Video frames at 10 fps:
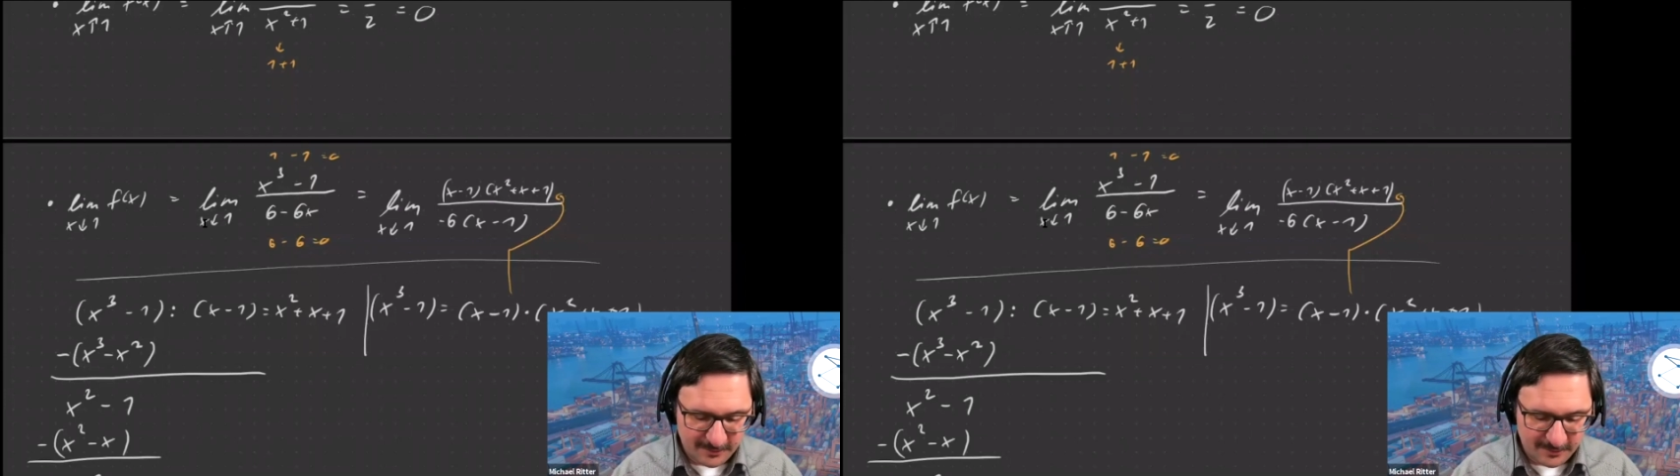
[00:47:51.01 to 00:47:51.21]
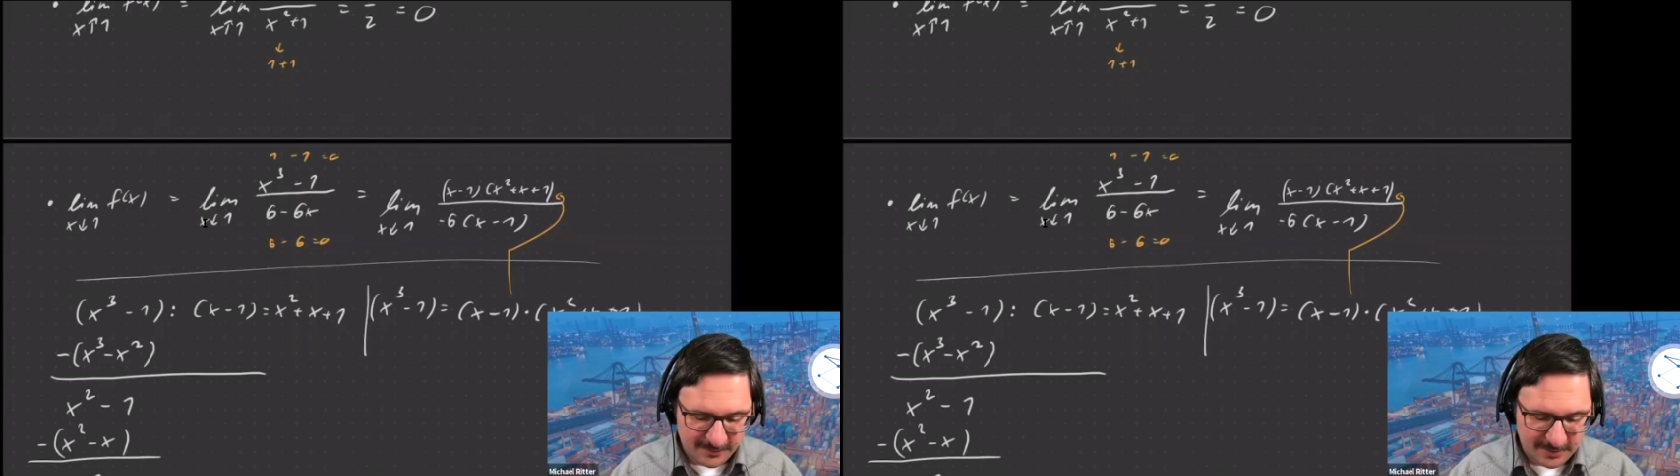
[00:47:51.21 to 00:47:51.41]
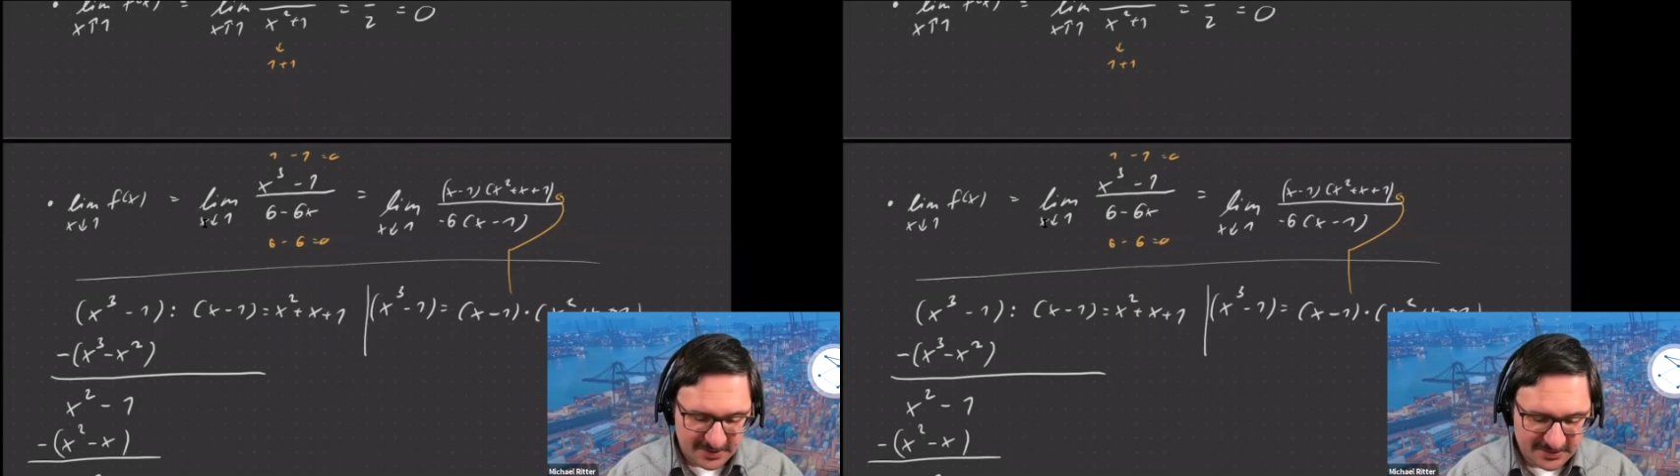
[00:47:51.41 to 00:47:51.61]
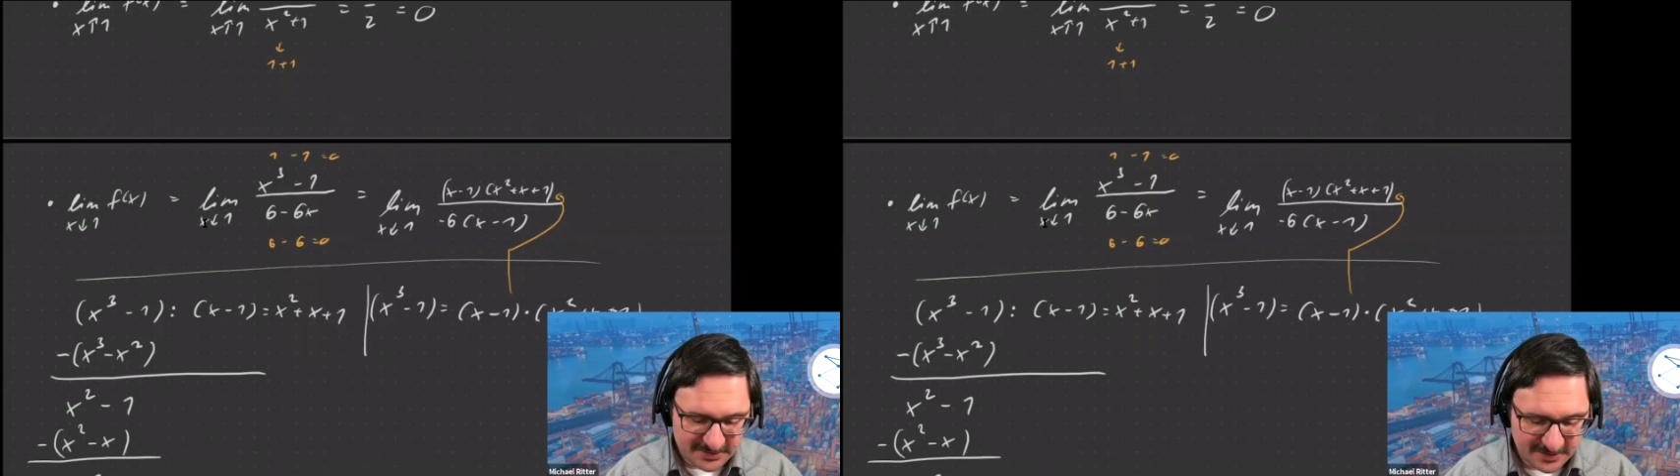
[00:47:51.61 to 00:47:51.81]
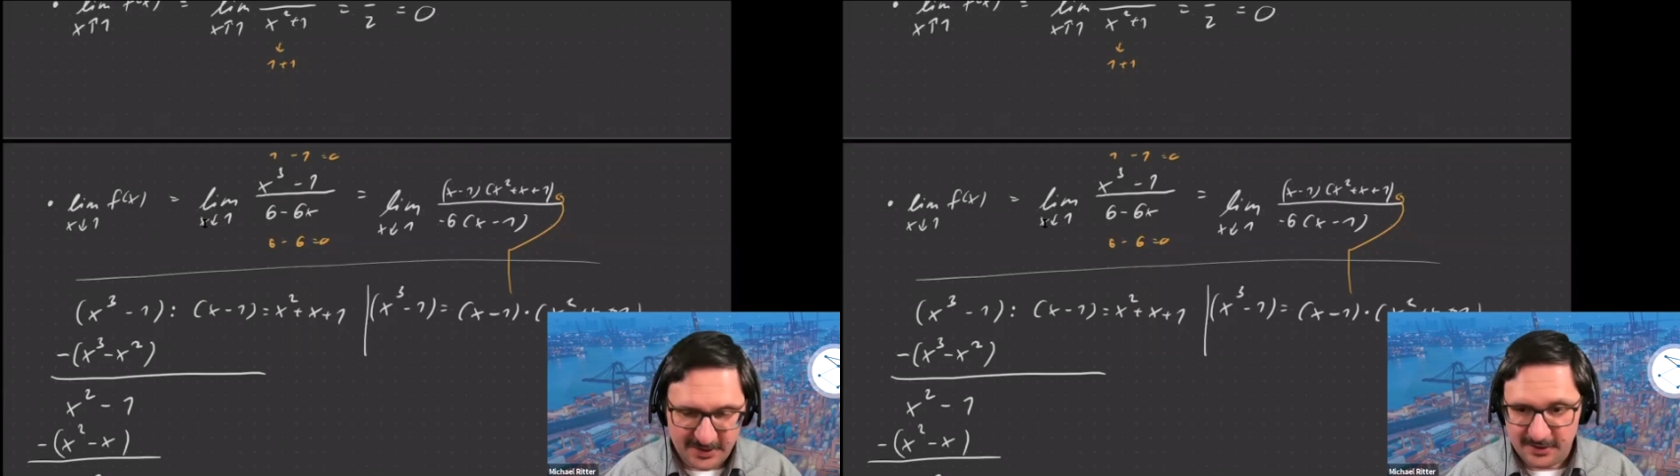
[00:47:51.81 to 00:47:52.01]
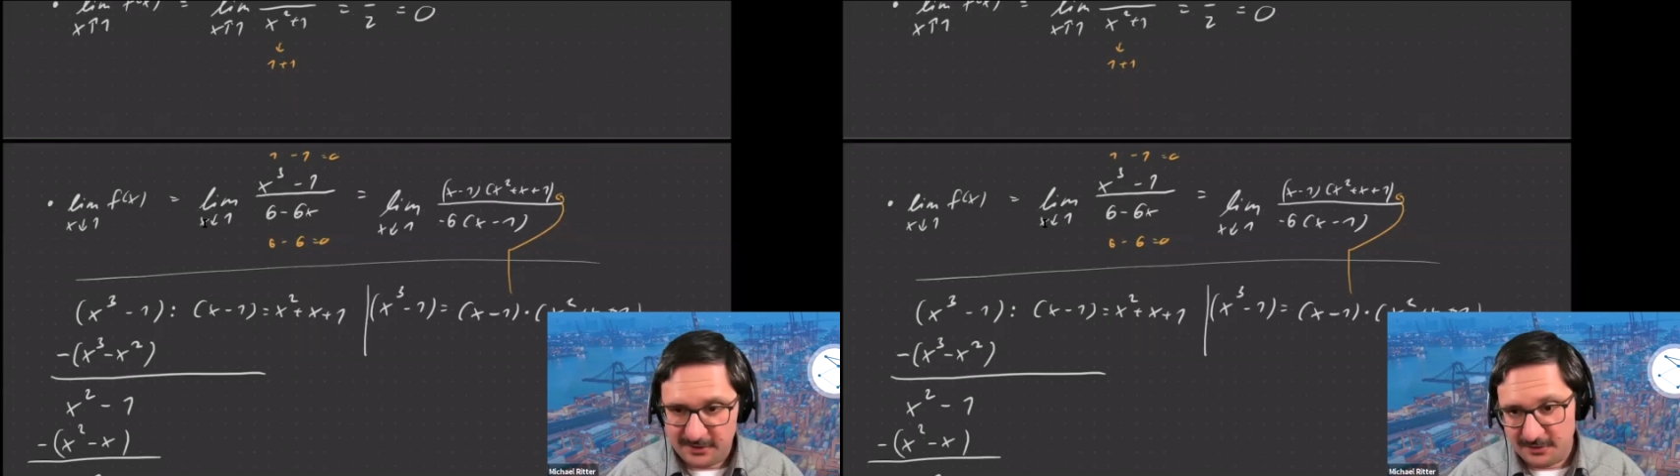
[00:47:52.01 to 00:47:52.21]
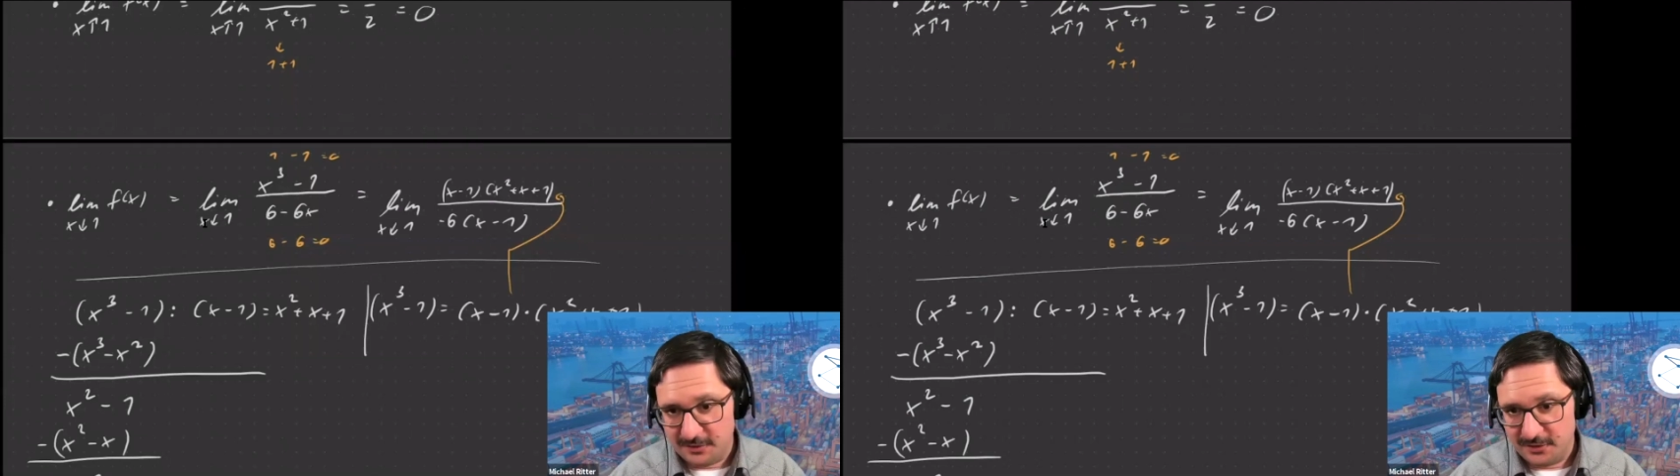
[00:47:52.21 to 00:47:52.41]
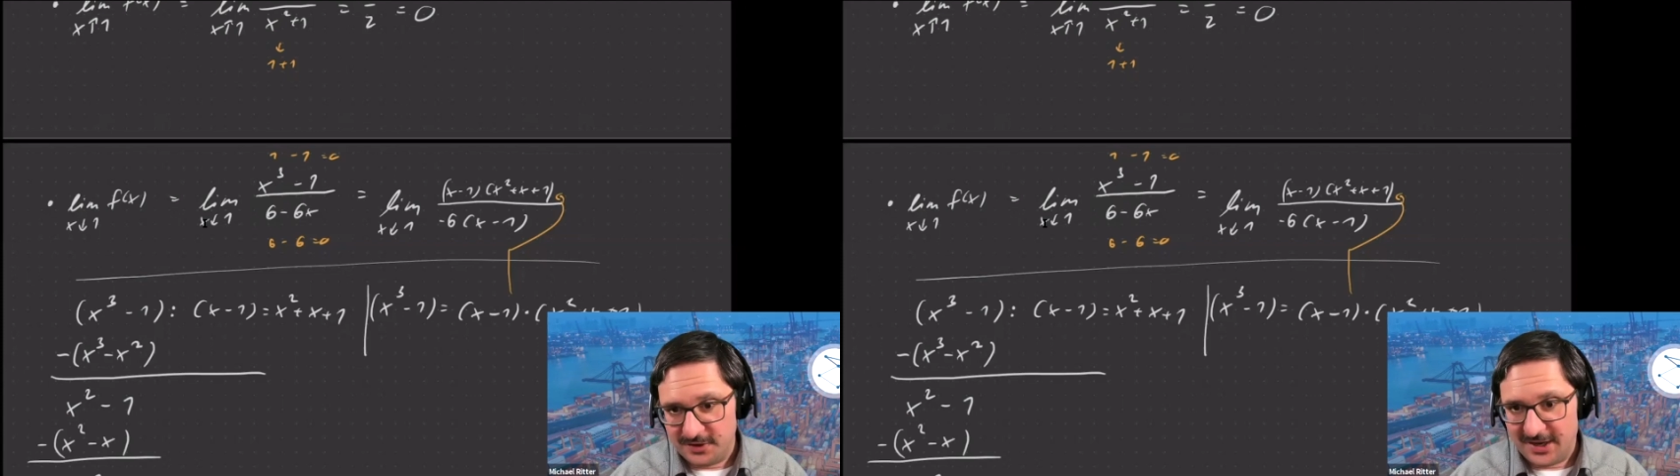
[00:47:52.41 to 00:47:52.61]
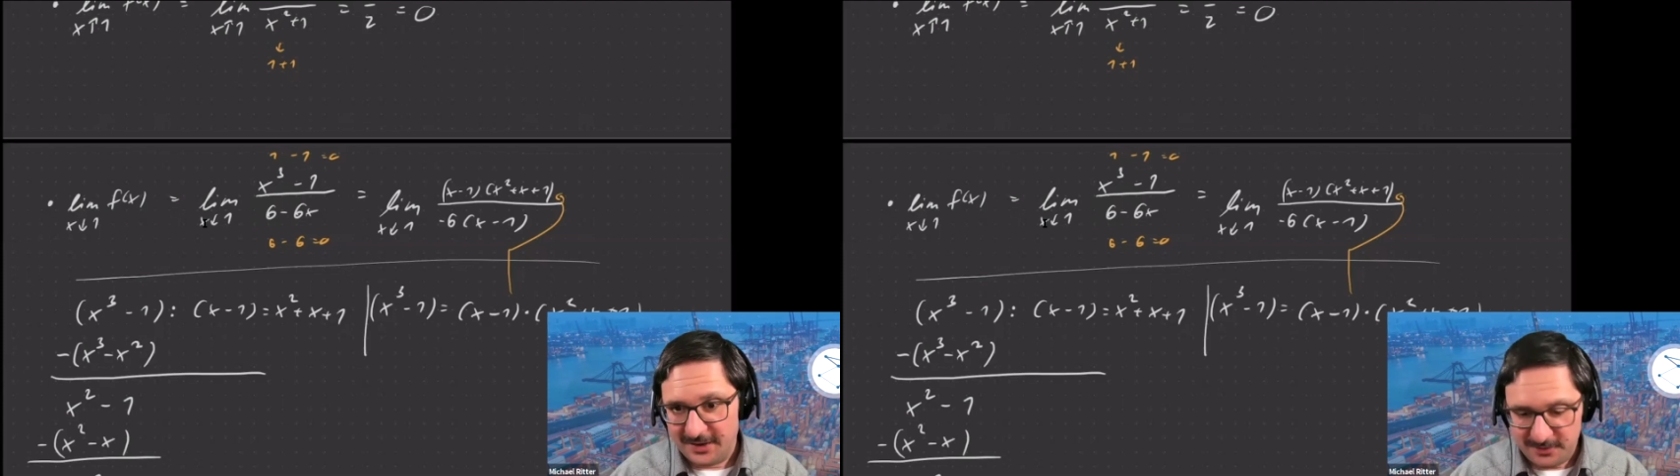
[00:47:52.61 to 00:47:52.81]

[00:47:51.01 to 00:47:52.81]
basically you're done,